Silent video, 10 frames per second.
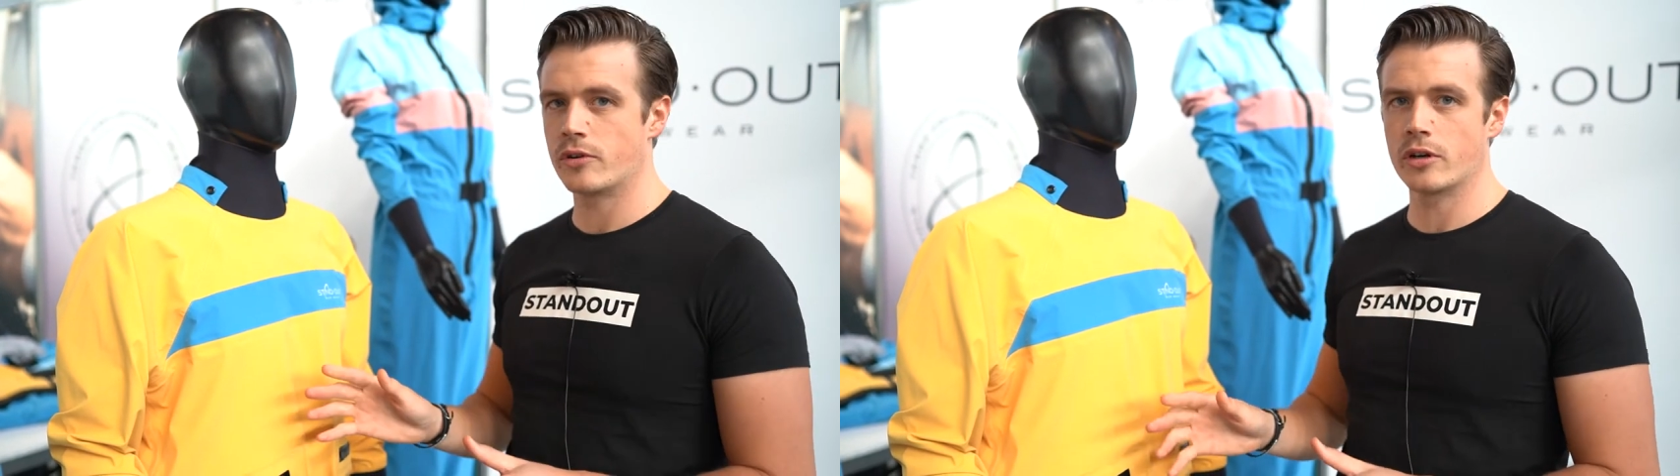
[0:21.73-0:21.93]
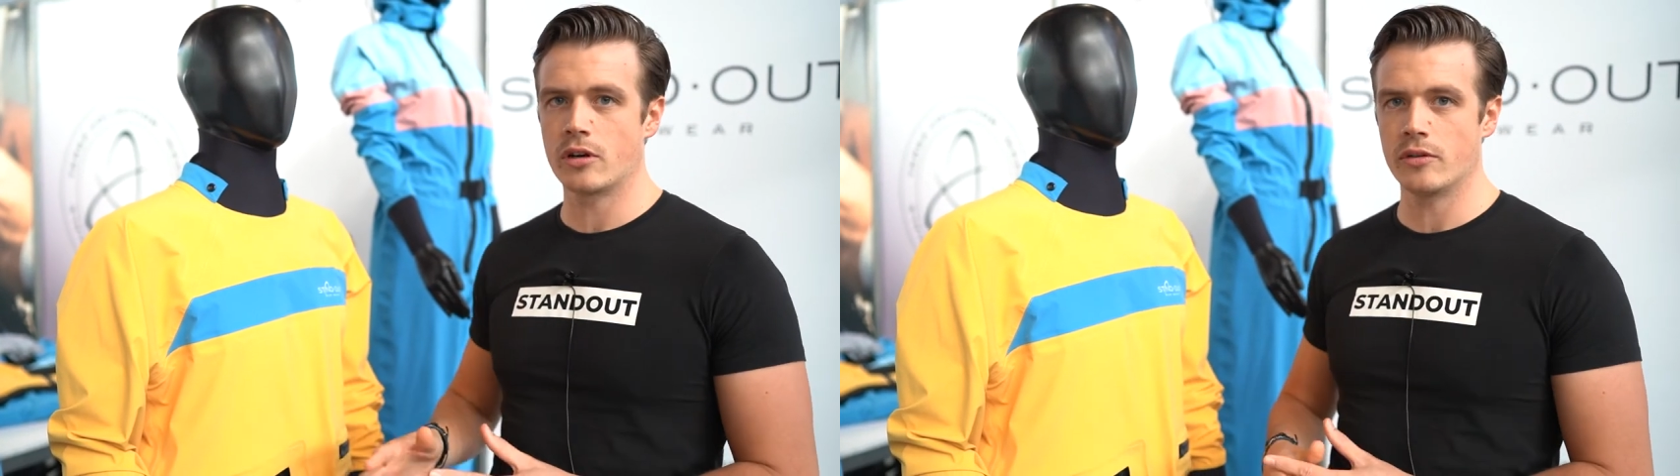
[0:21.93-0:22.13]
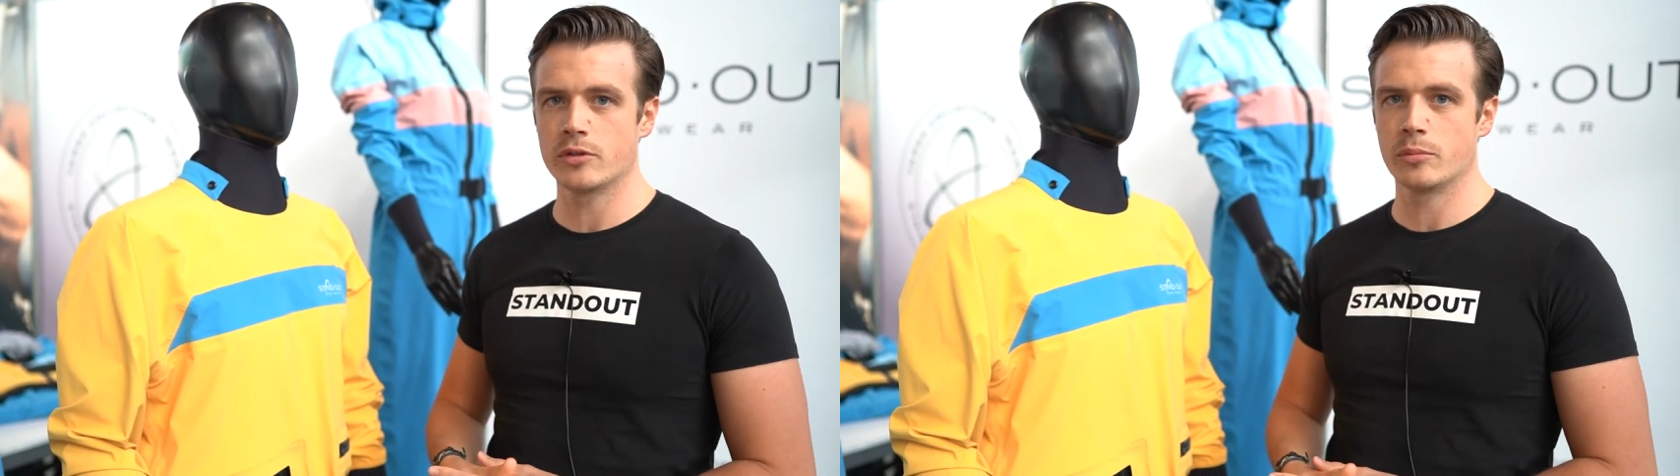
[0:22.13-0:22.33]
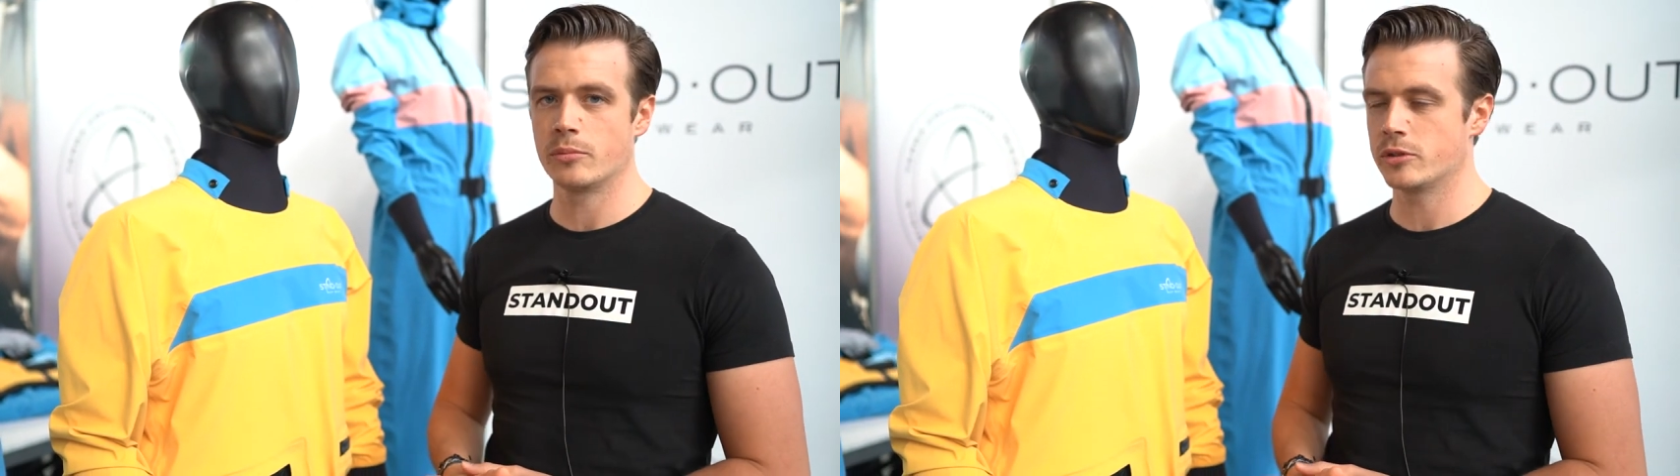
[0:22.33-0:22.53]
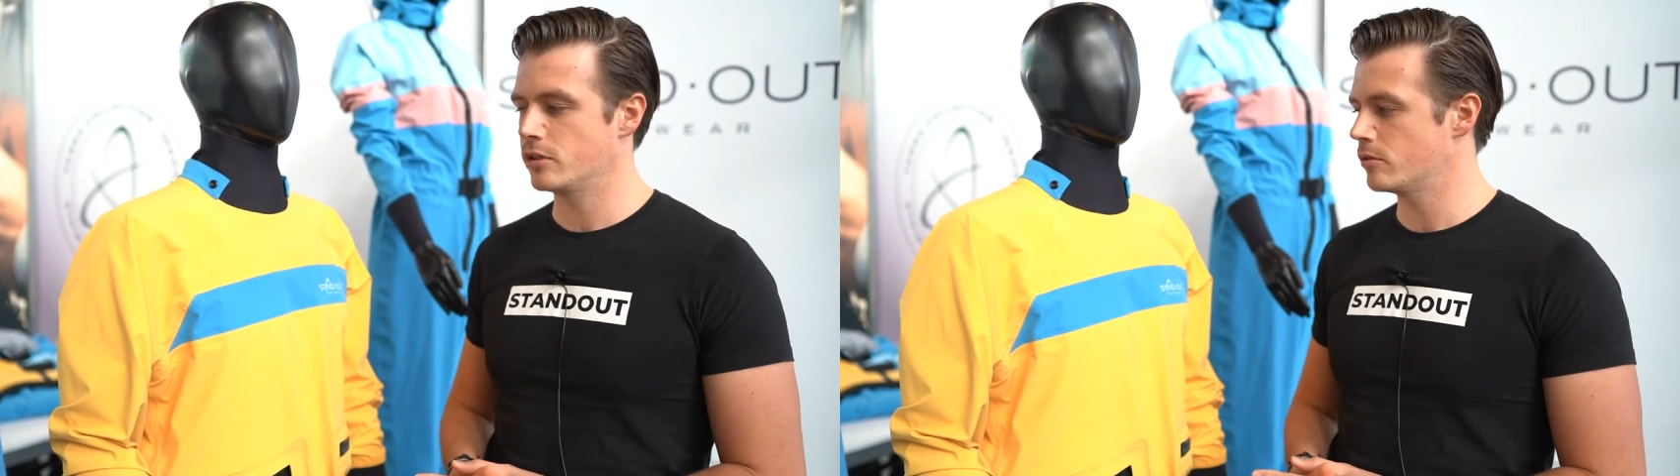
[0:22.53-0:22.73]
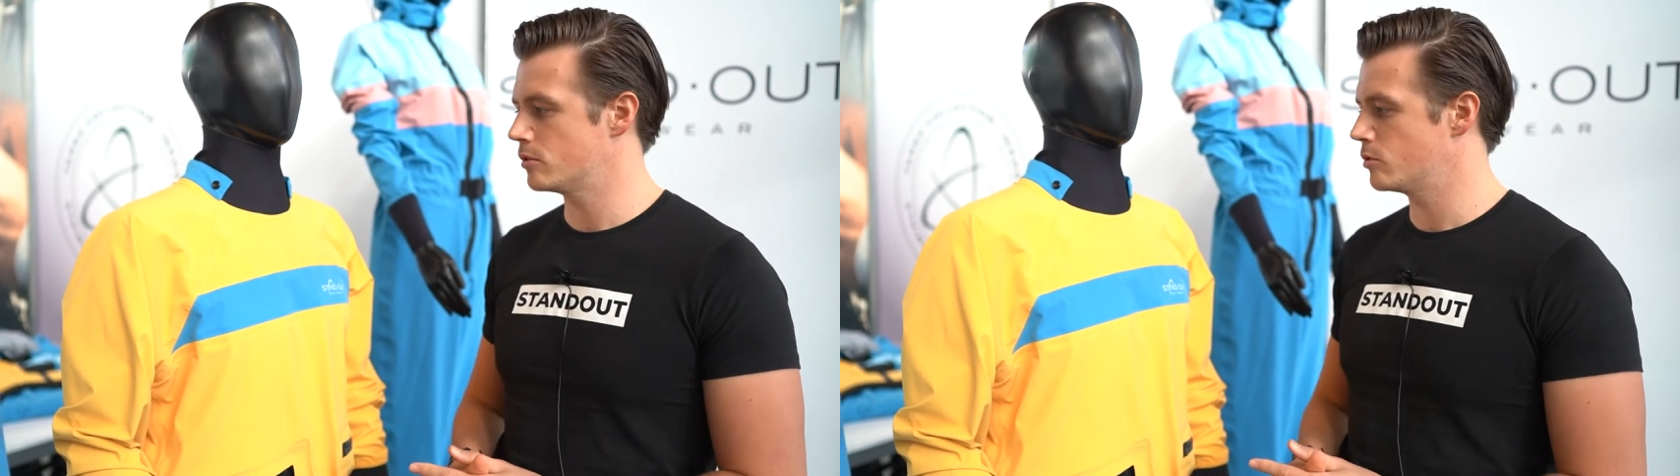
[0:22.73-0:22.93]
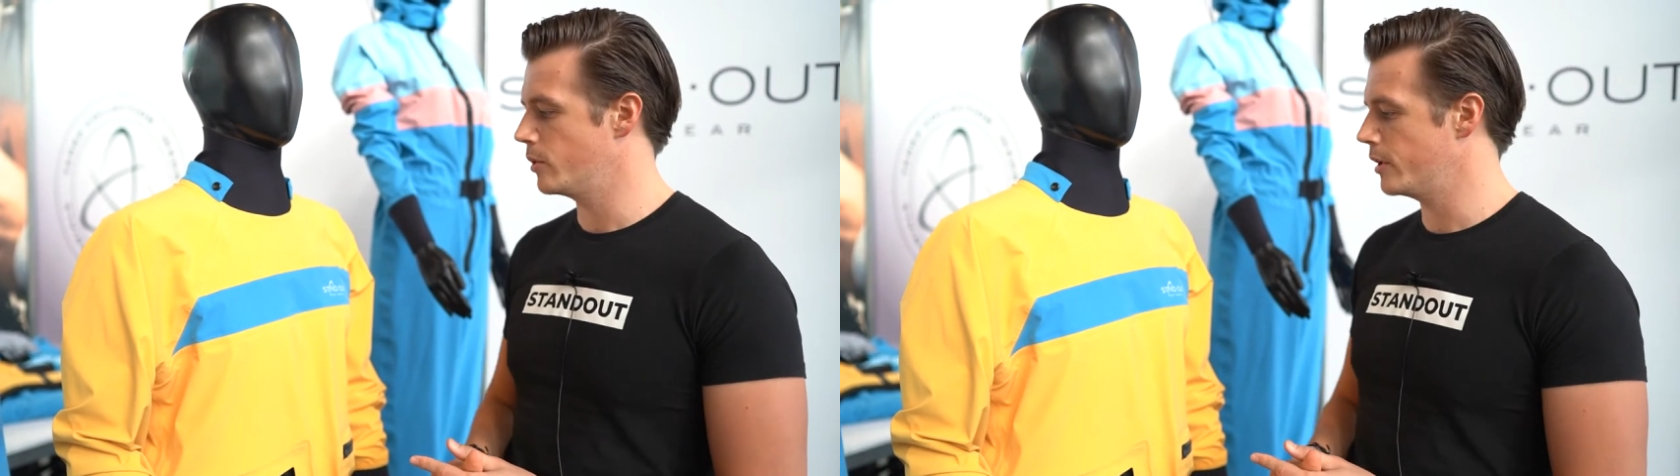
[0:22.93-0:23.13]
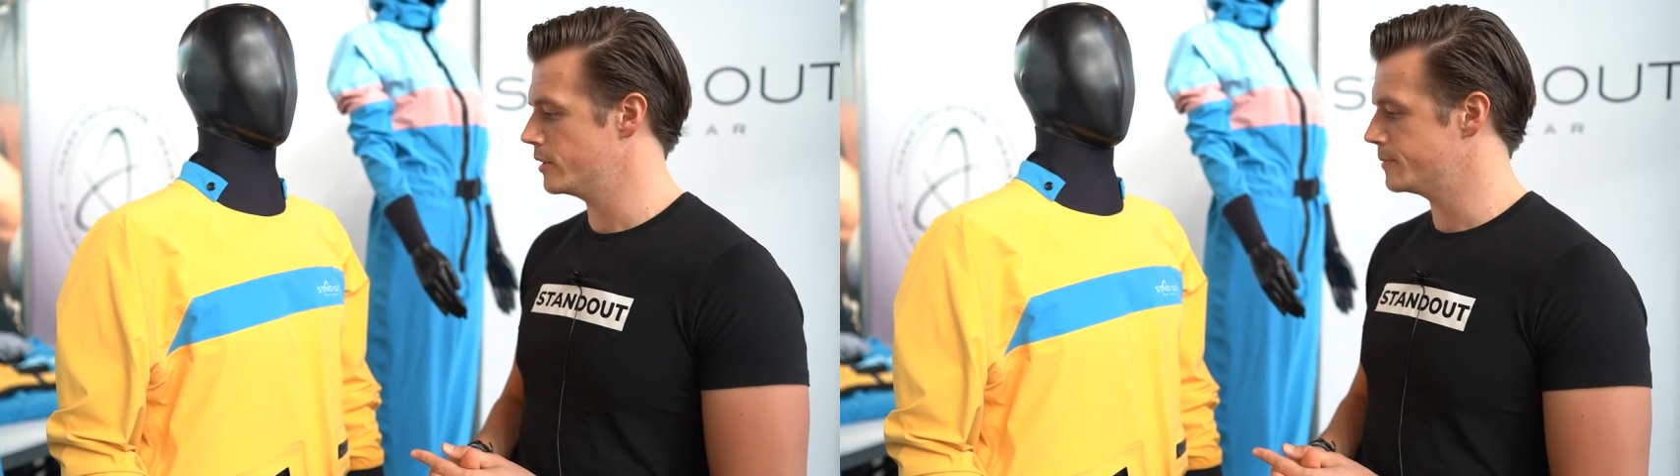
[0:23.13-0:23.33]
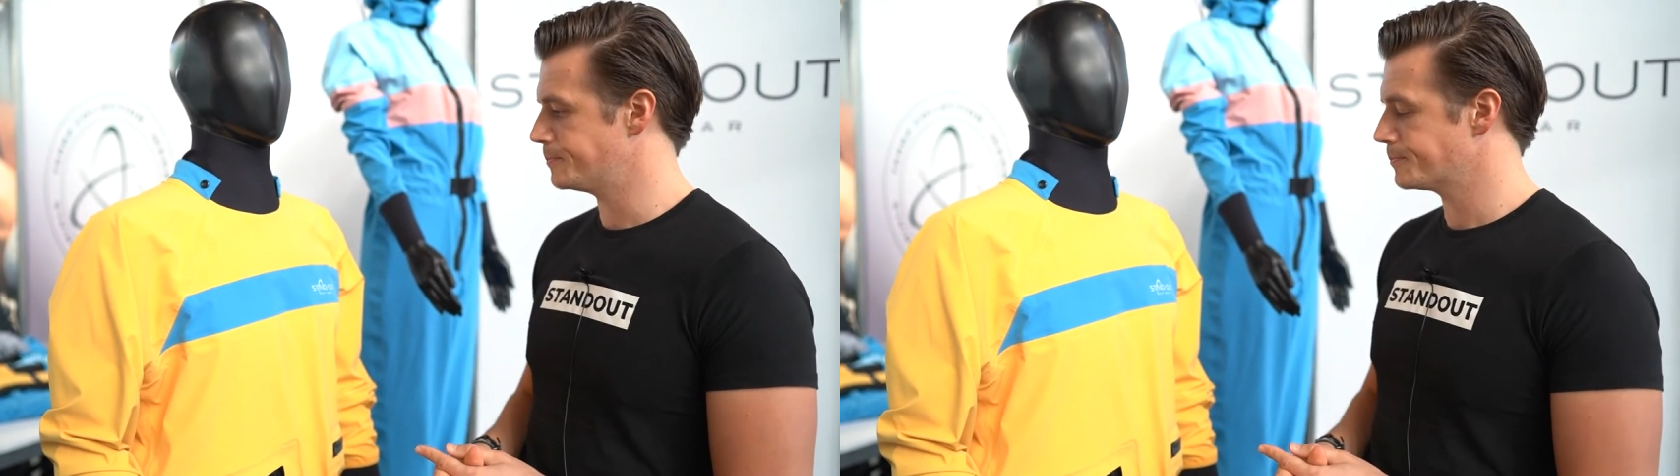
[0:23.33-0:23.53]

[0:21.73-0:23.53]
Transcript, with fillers: very comfortable material to wear it.